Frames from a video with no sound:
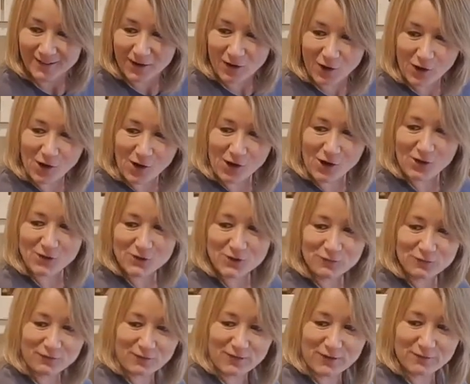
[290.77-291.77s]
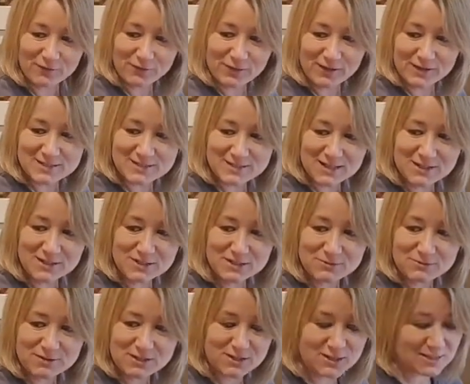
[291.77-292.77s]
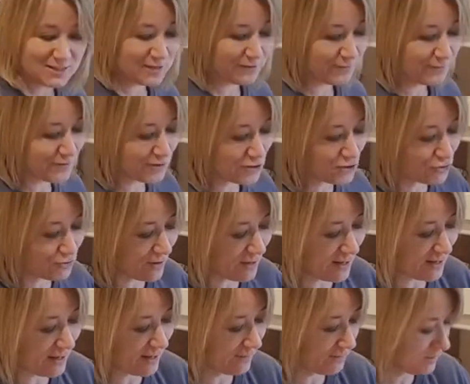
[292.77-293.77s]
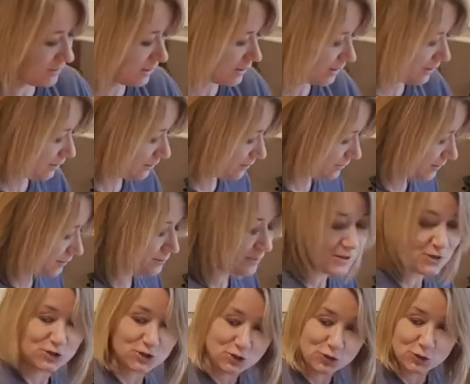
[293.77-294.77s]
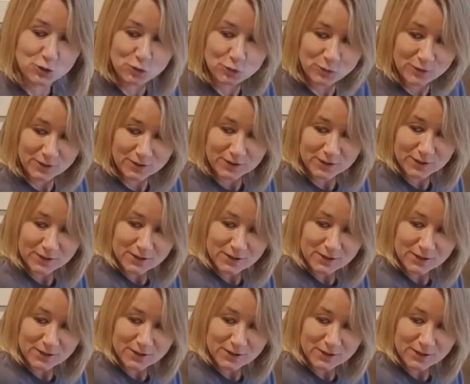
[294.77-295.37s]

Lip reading: Oh, you found the sensory stuff in the tray, haven't you? They're my new...